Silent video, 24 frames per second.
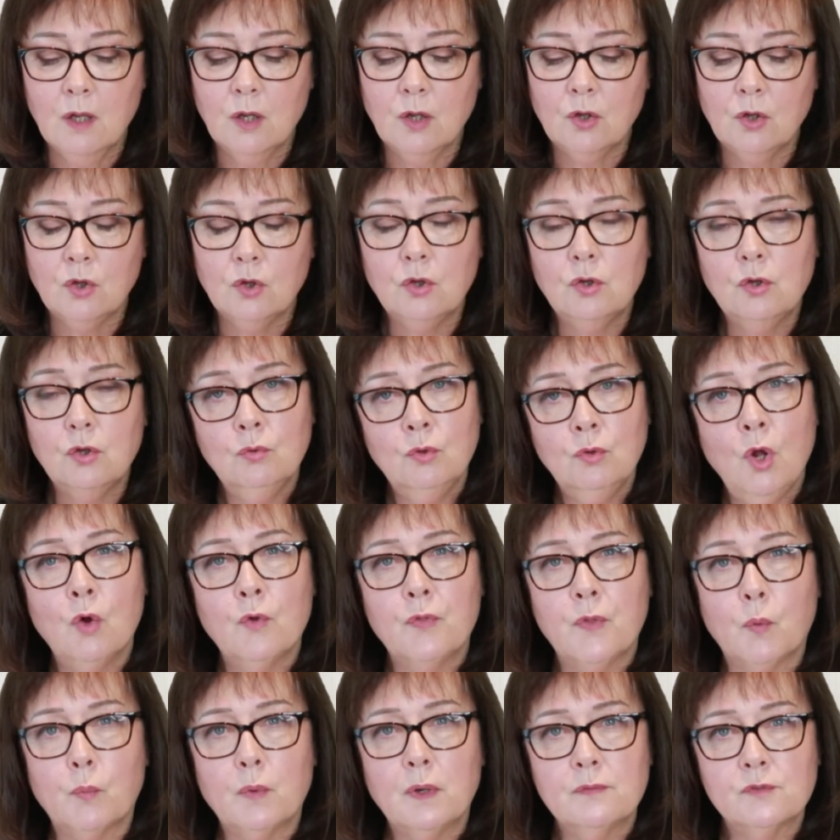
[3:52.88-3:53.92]
You know
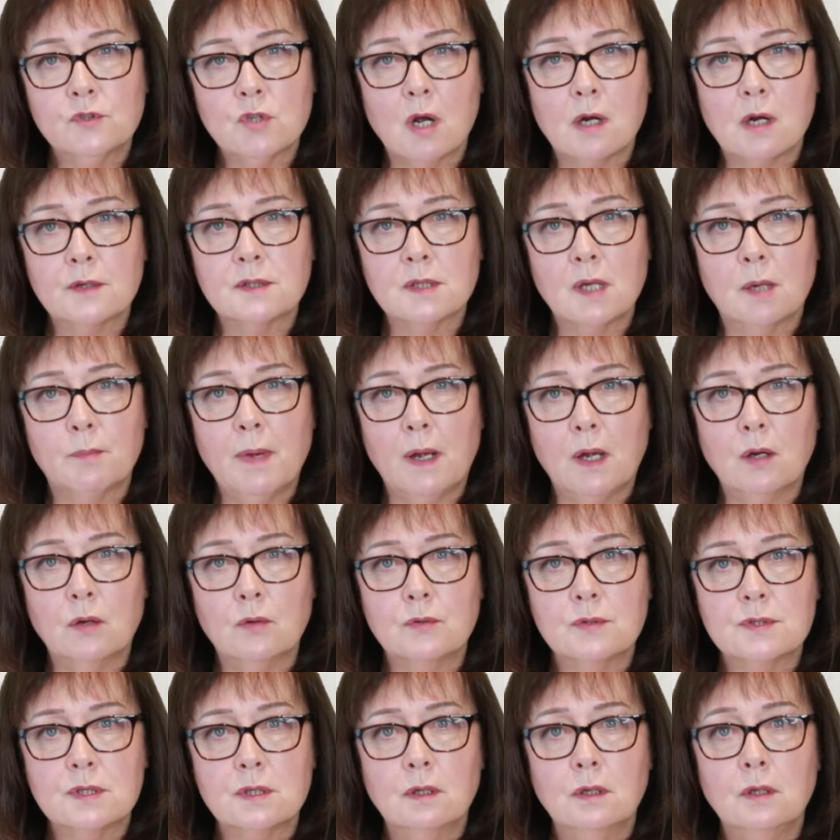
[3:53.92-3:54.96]
that we've talked
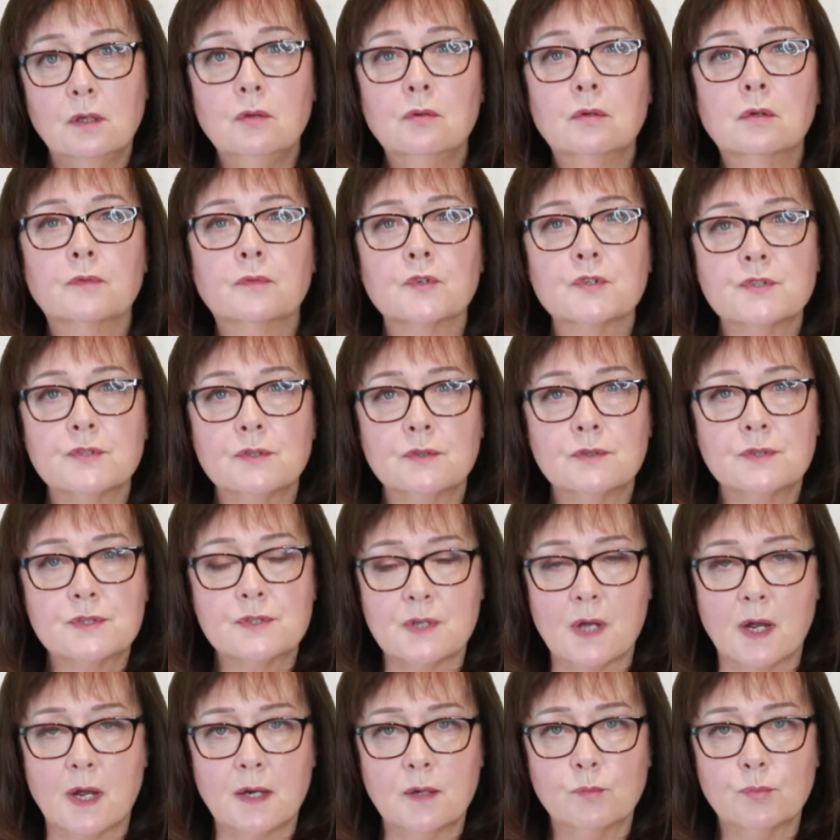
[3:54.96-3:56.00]
about universal
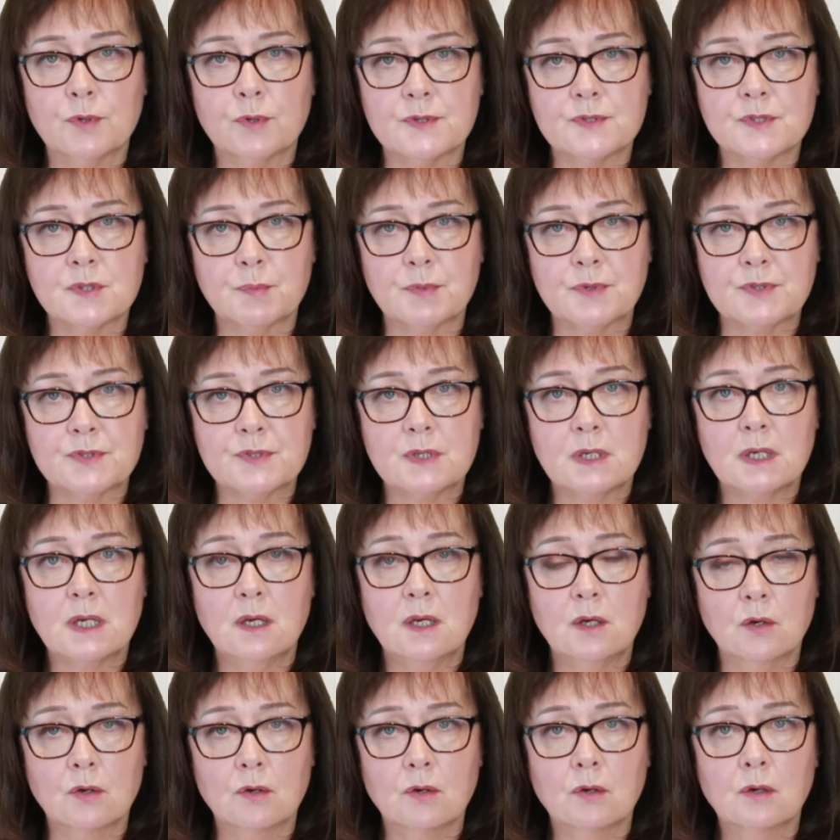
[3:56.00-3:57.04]
design principles
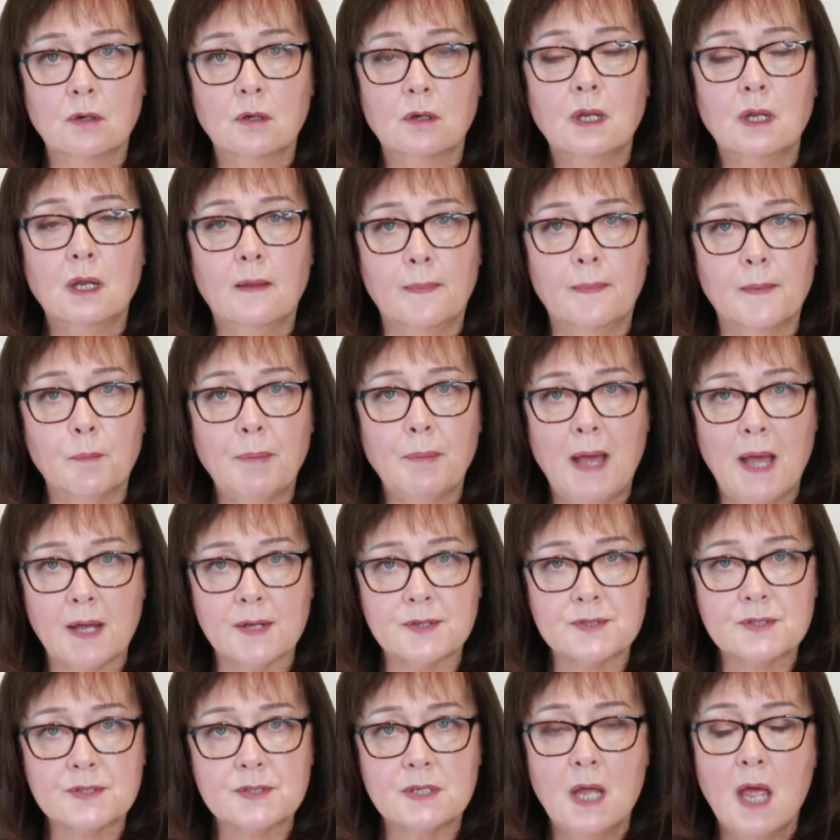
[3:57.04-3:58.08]
here in the
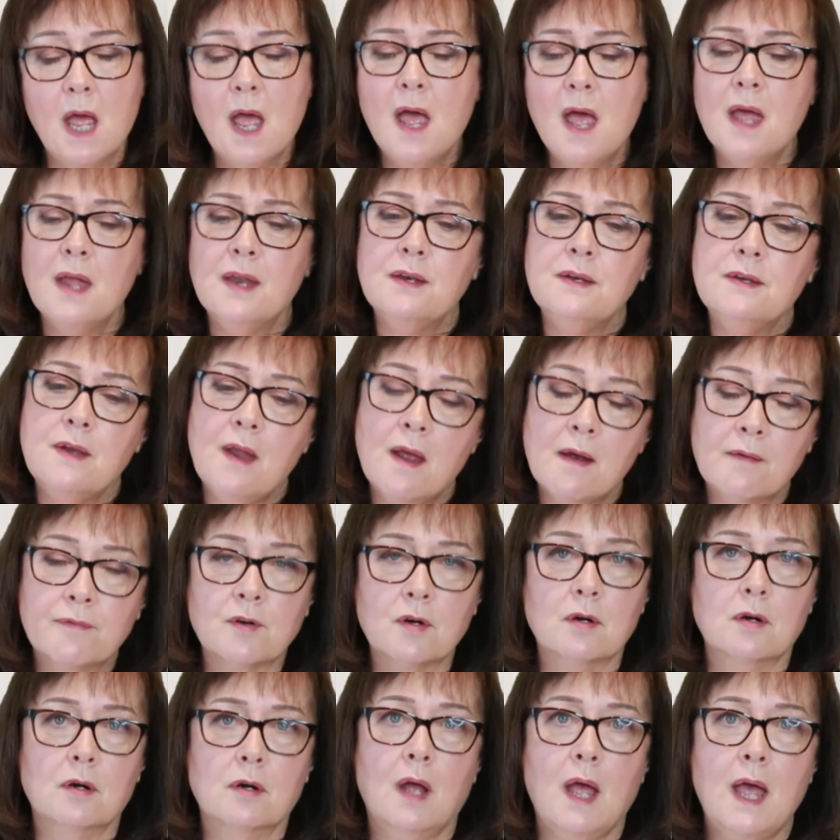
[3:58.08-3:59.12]
past.
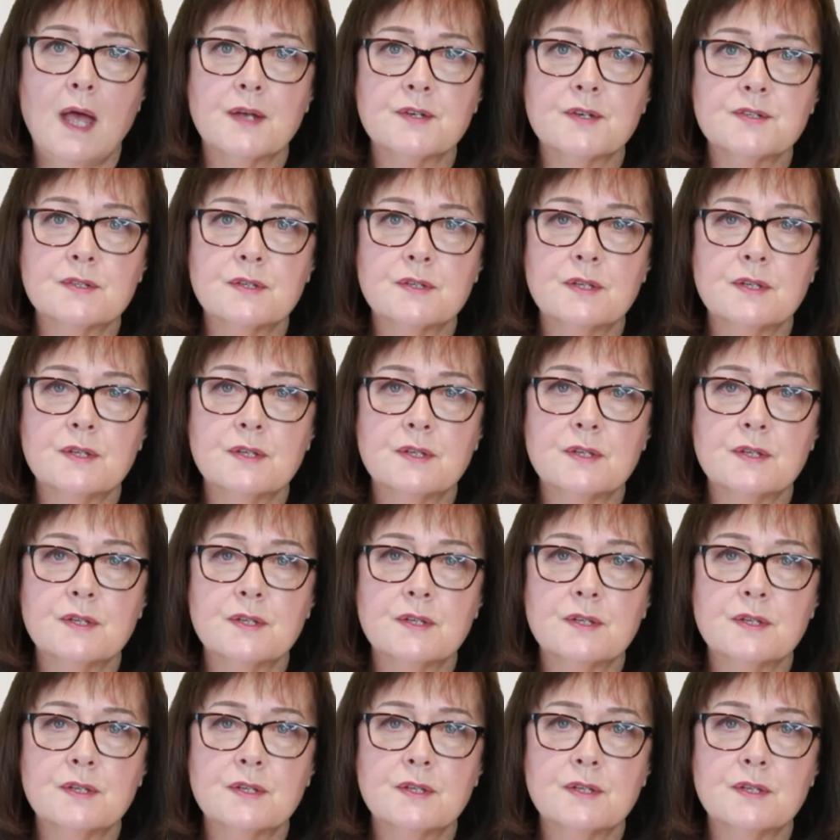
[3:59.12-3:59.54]
Never has the